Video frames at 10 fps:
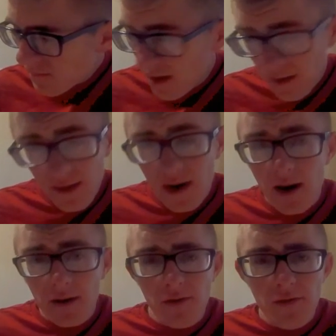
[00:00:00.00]
to
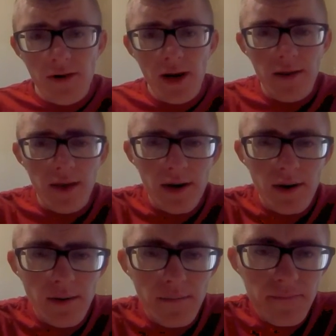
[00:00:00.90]
not do it right
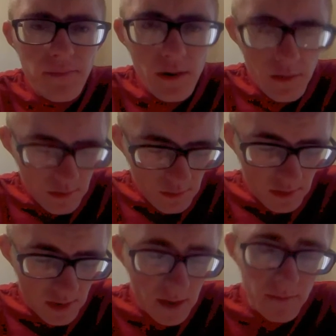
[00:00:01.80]
there,
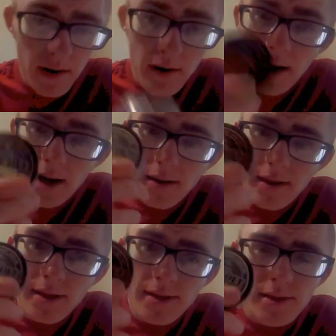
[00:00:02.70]
or he may like
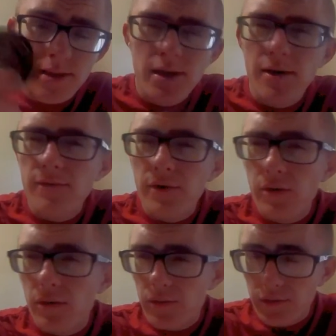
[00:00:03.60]
this and never
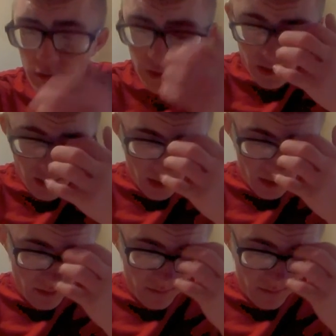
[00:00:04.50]
do the real shit.